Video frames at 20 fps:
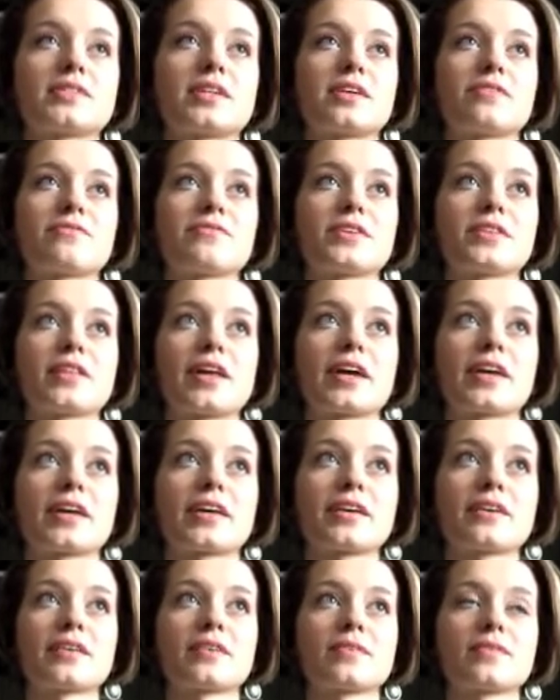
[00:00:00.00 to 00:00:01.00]
and I feel
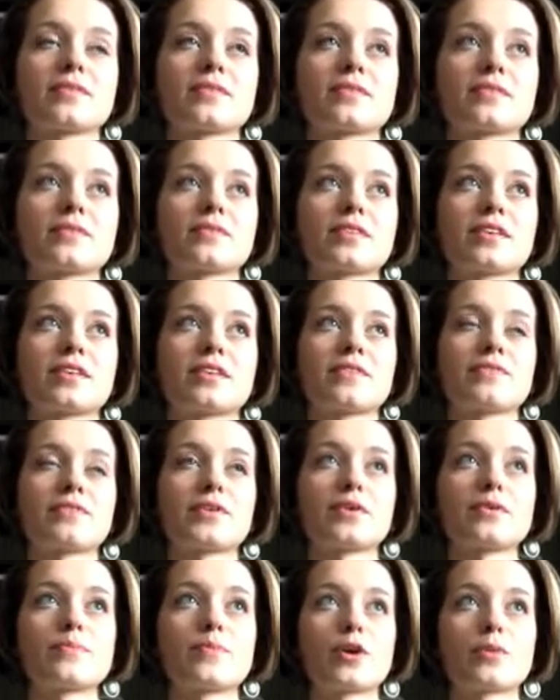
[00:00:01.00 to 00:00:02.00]
like if
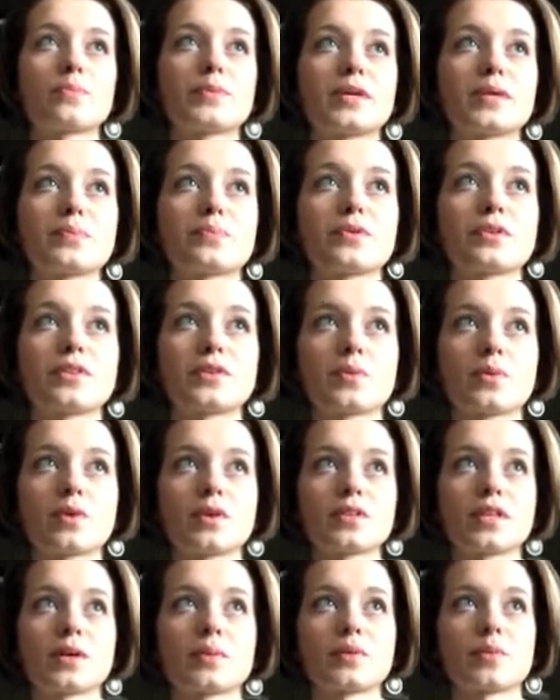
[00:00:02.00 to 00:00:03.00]
there are more people in the
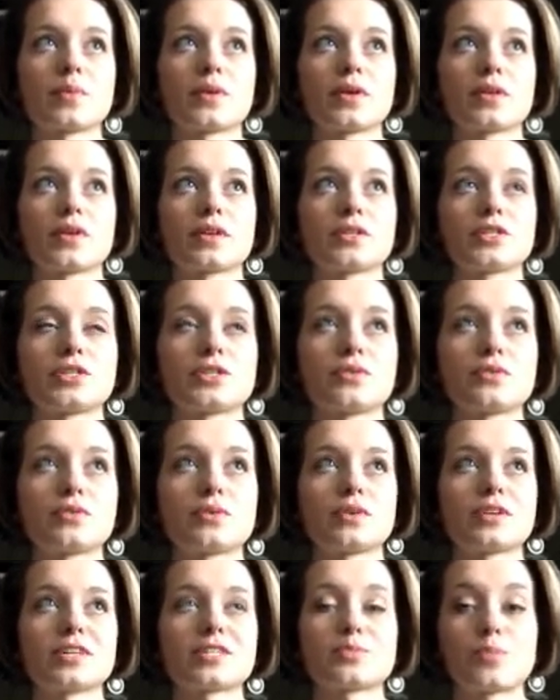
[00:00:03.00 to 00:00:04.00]
world that were willing to
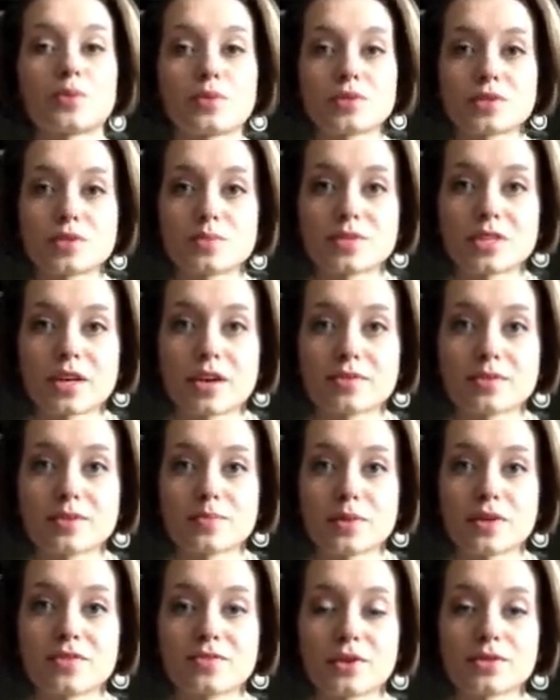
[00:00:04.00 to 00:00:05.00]
expose themselves and
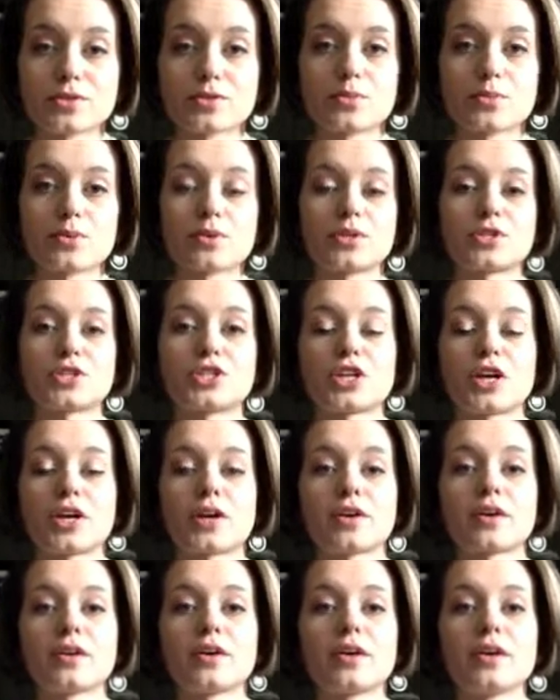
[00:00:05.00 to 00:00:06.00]
be vulnerable and
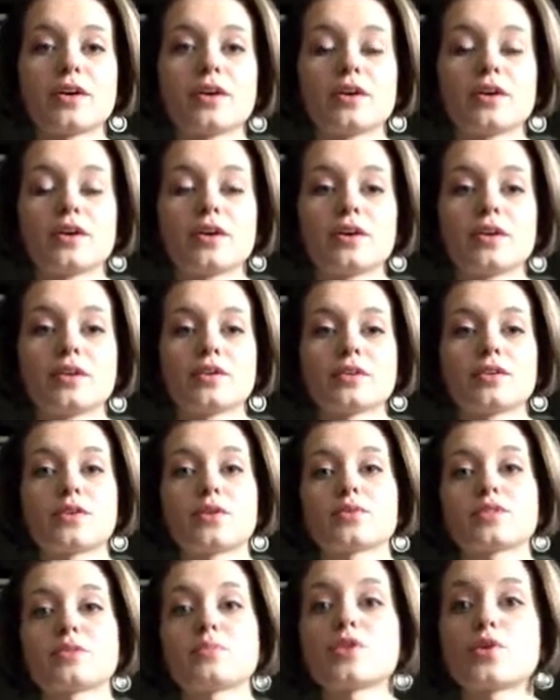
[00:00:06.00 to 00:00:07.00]
share,
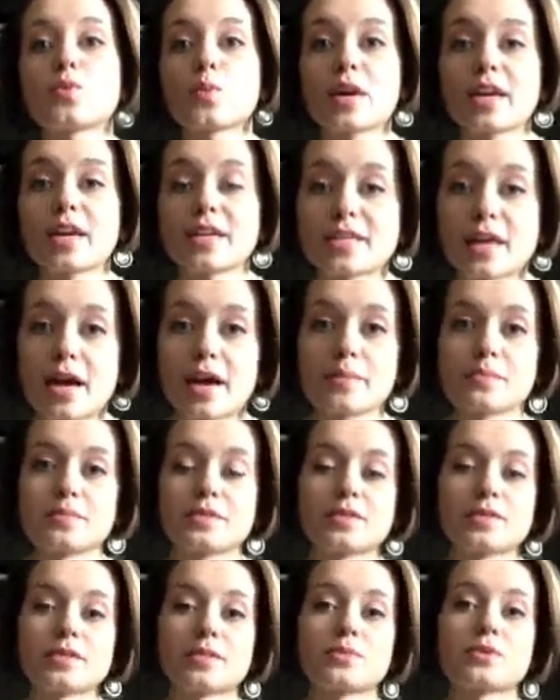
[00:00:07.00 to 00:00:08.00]
some of their weak times
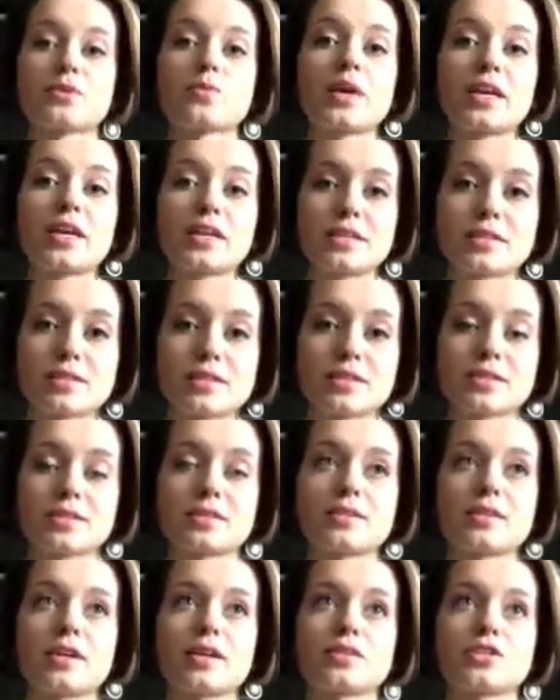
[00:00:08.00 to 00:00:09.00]
and some of their weaknesses
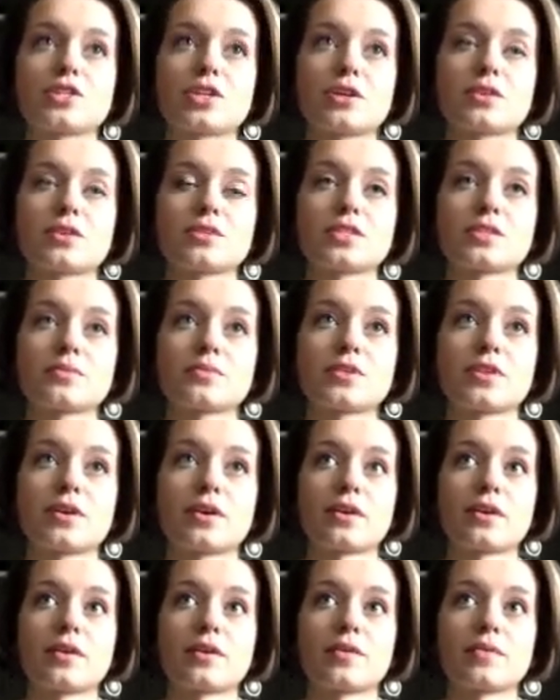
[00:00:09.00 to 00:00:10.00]
and share some of
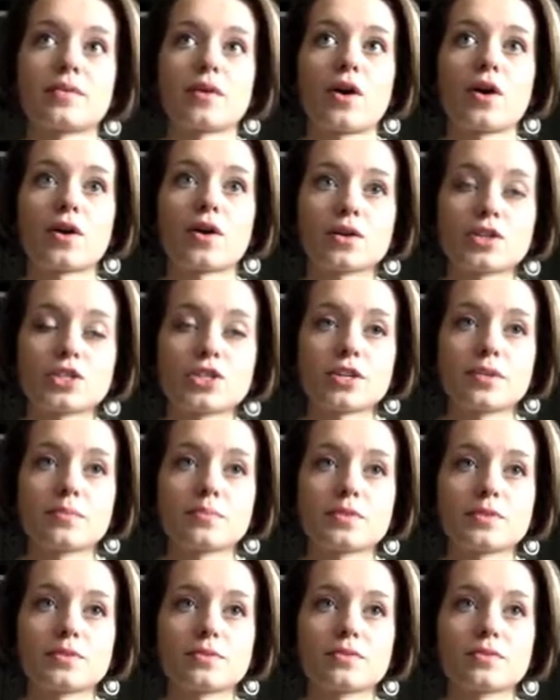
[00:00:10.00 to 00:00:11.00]
their
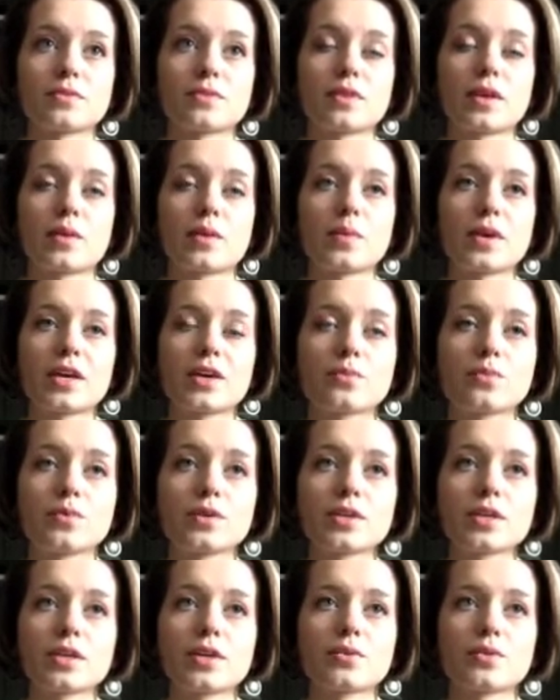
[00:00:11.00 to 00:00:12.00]
hardships, that we could
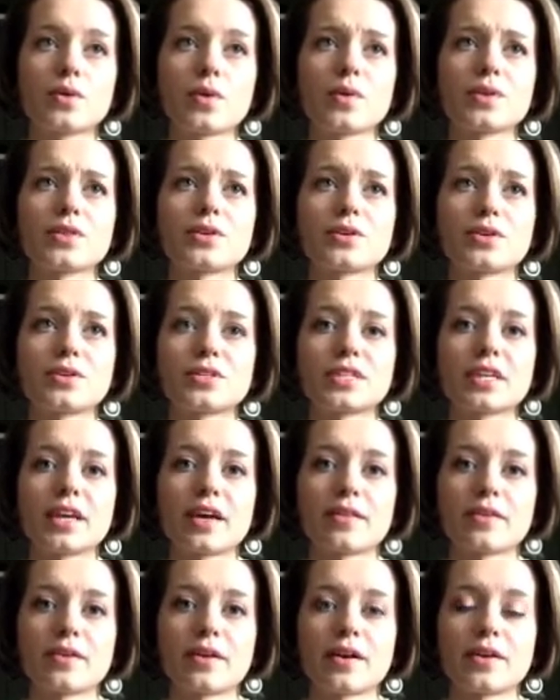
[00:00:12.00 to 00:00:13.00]
really grow and learn
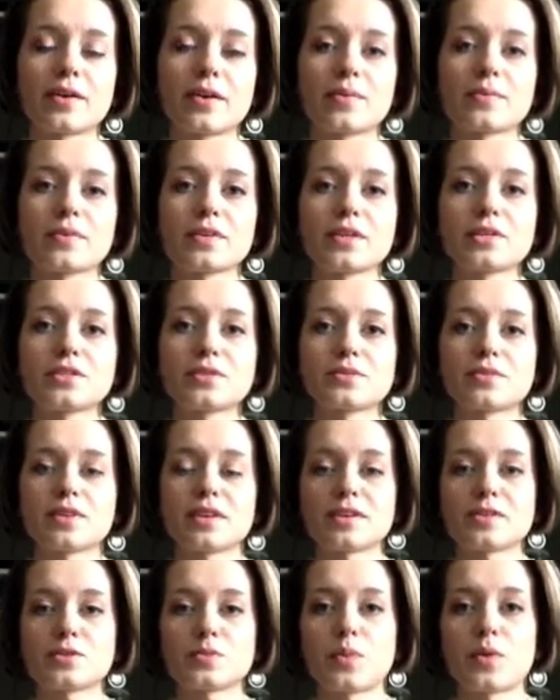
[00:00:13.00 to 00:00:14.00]
together. I really don't
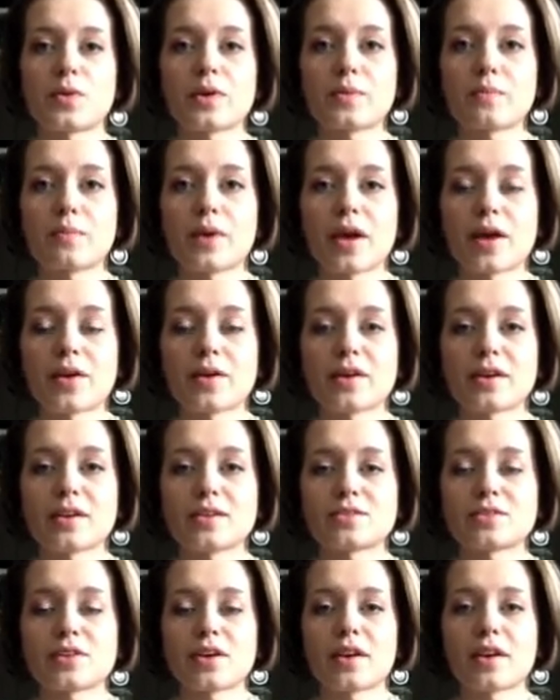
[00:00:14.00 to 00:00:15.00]
think it's about comparing and
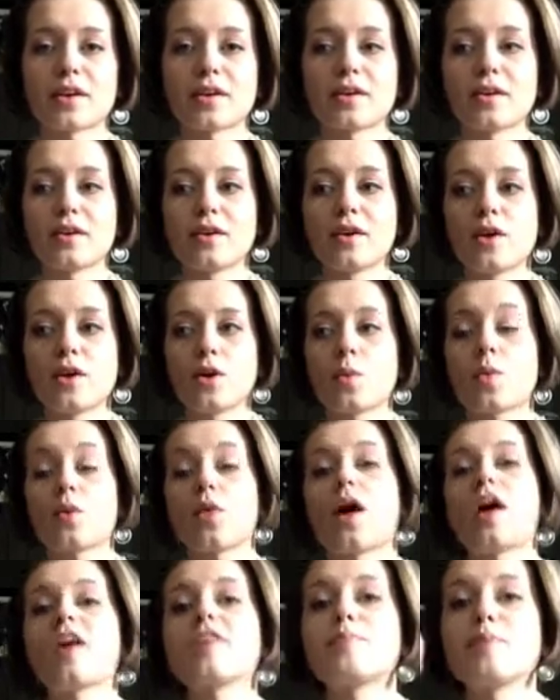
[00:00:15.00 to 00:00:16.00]
saying, well,
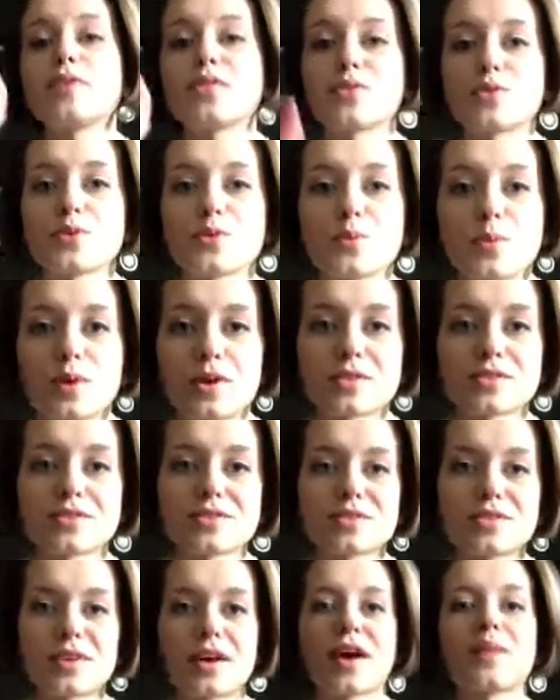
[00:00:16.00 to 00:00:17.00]
I've been through
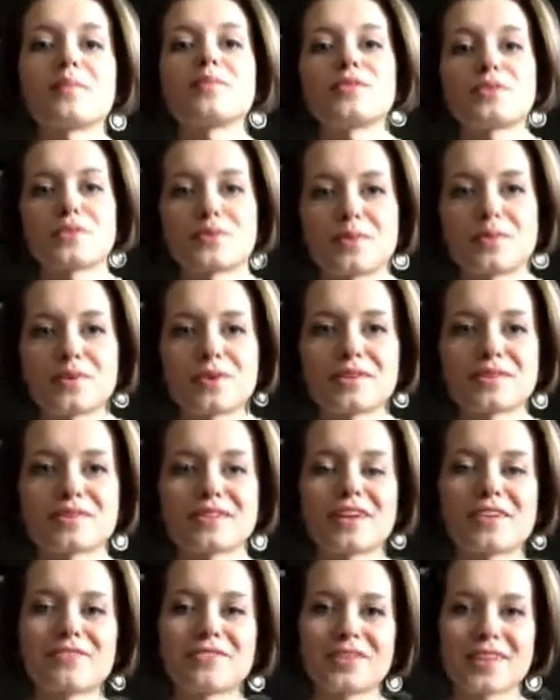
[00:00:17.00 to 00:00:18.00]
worse,
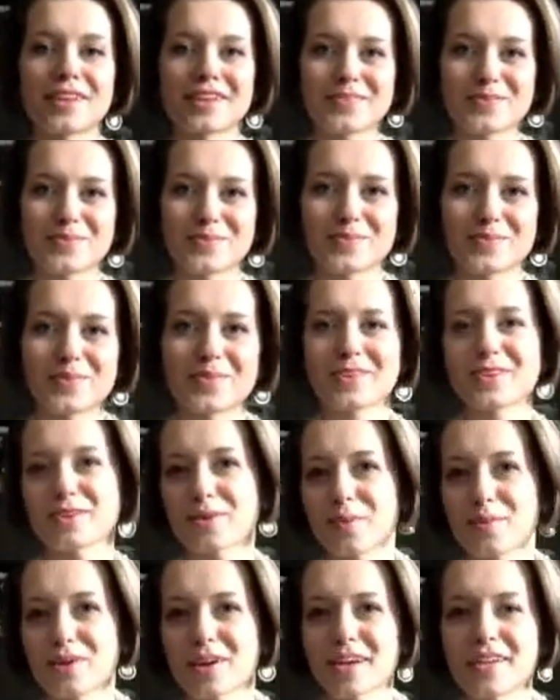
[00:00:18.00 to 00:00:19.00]
and I feel like,
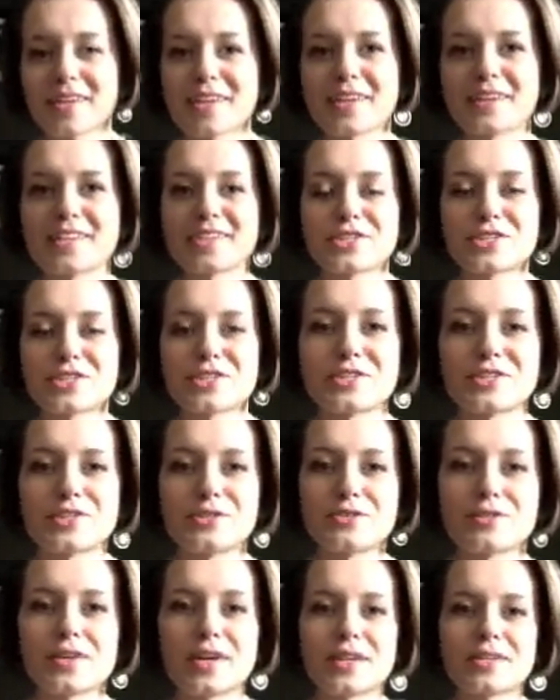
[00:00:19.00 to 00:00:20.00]
we're kind of conditioned to
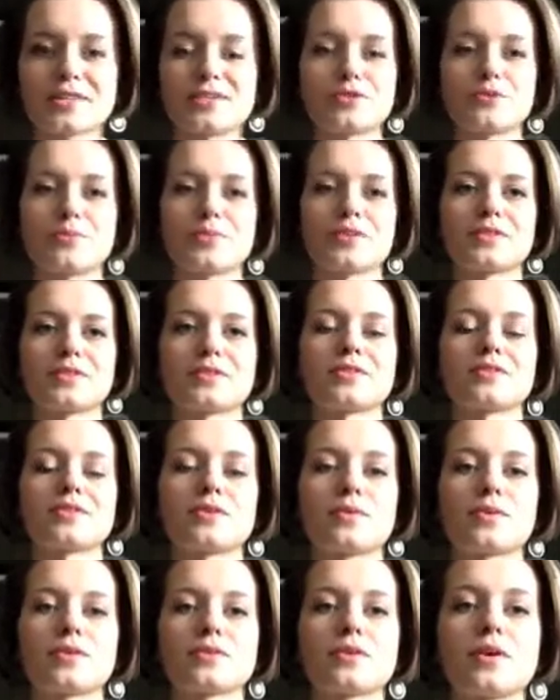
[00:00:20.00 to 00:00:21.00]
do that as humans. It's
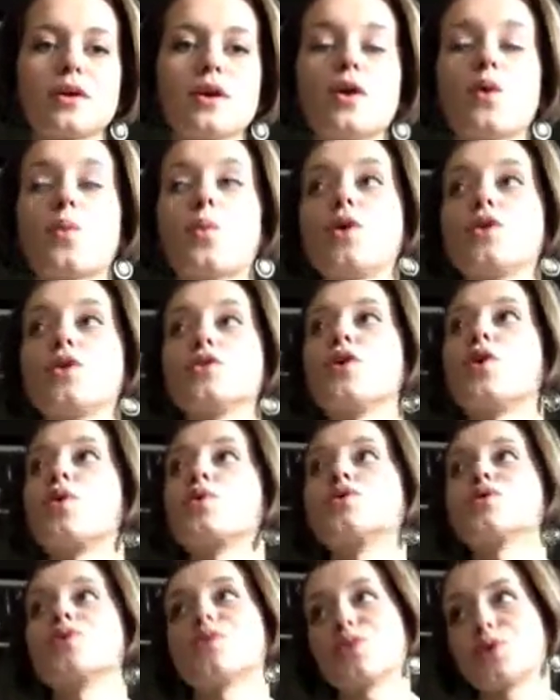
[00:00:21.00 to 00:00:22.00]
always, well, no,
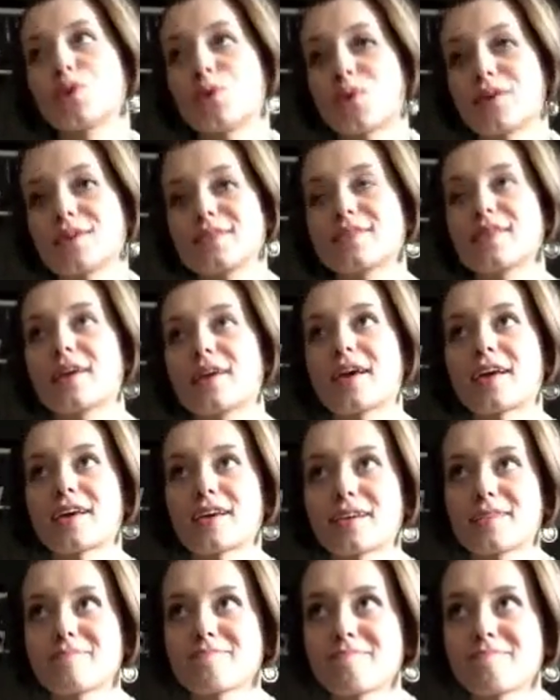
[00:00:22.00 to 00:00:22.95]
you don't know what it's like.